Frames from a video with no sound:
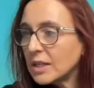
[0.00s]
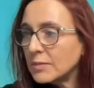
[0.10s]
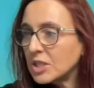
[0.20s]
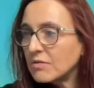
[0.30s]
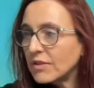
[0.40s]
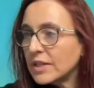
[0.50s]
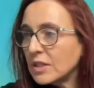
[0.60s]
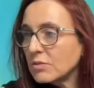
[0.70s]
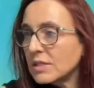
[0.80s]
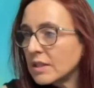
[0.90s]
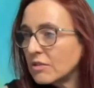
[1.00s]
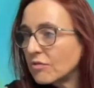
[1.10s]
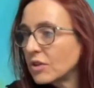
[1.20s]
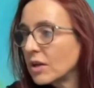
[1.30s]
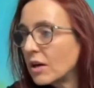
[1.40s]
Let me just find those links
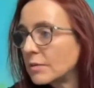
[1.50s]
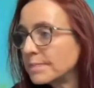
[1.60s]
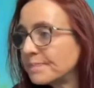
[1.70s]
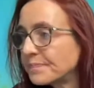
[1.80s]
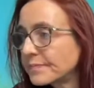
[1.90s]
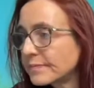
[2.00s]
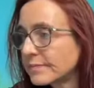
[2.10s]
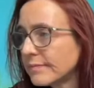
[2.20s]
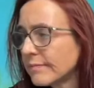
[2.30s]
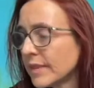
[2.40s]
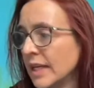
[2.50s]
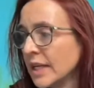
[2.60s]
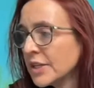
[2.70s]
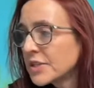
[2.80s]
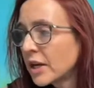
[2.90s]
for y'all.
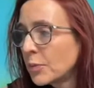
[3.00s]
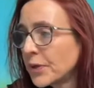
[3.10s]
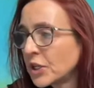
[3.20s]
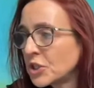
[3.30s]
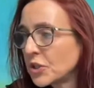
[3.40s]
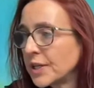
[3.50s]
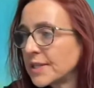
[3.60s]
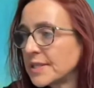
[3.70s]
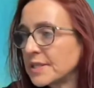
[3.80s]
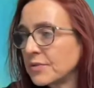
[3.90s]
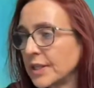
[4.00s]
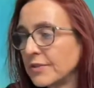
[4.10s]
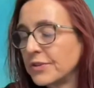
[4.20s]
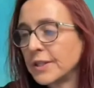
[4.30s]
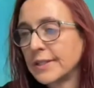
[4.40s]
So I hope you can join us. It's a
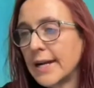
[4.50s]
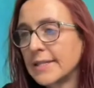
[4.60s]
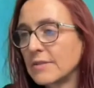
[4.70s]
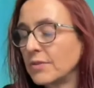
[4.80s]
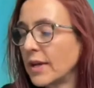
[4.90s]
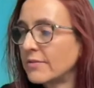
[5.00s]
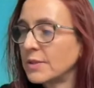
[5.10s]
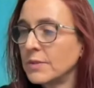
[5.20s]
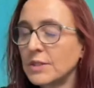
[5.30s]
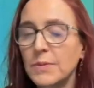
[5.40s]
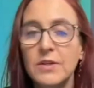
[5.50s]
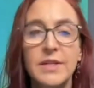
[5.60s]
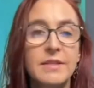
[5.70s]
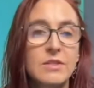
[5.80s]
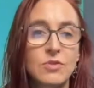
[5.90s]
really fun class. If you have some
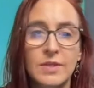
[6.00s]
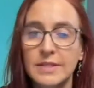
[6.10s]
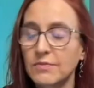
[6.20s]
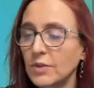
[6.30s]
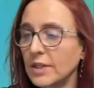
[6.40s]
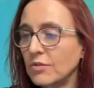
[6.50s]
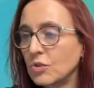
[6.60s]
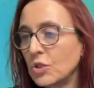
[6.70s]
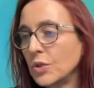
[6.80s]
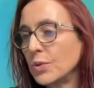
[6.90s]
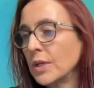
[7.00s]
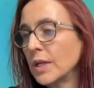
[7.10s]
experience, join us for level 2.